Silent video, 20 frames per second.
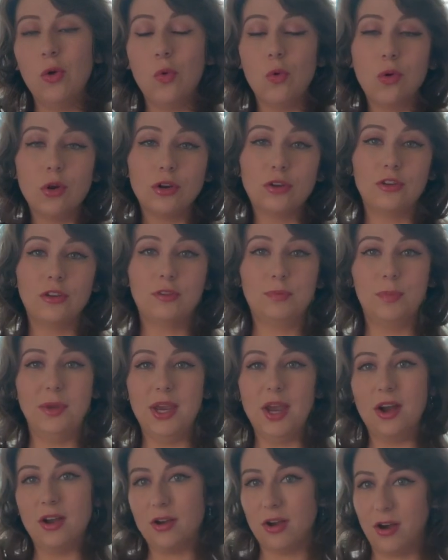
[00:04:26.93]
or just be
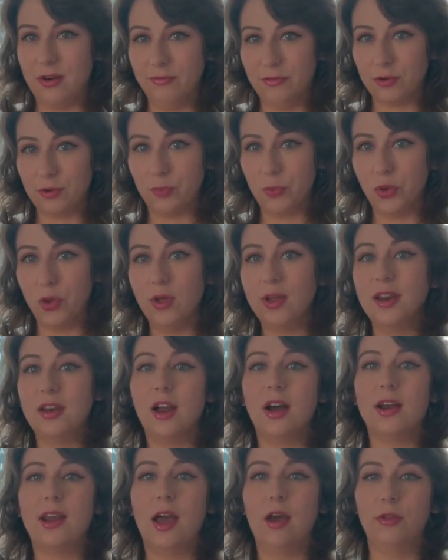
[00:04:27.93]
uncomfortable and
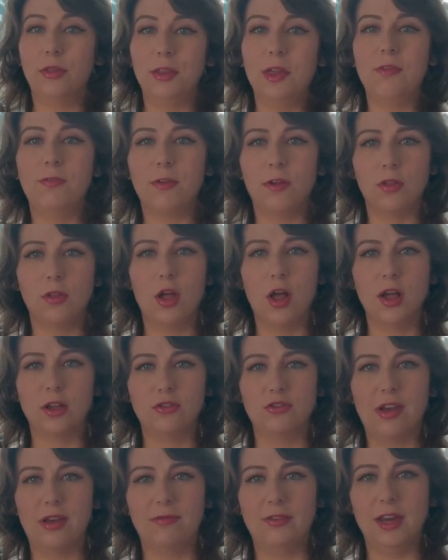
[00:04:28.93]
not healthy for
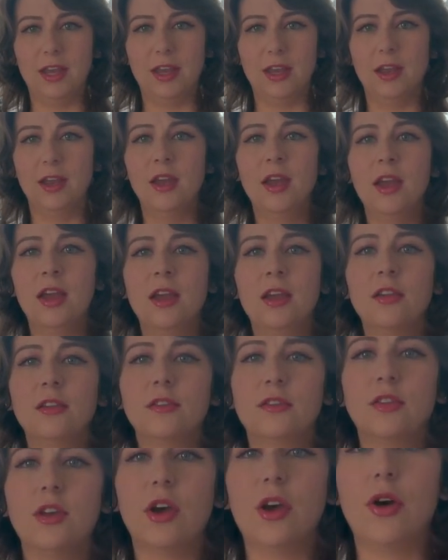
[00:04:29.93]
longevity.
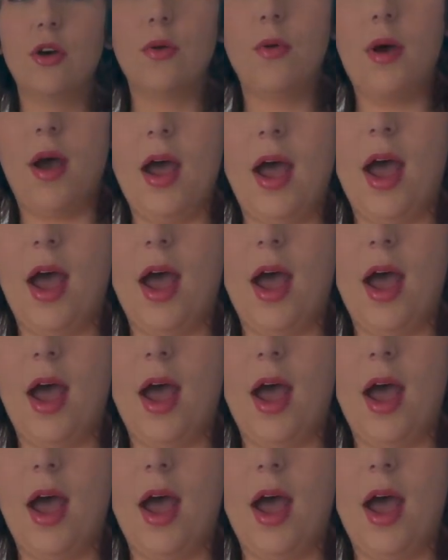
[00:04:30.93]
So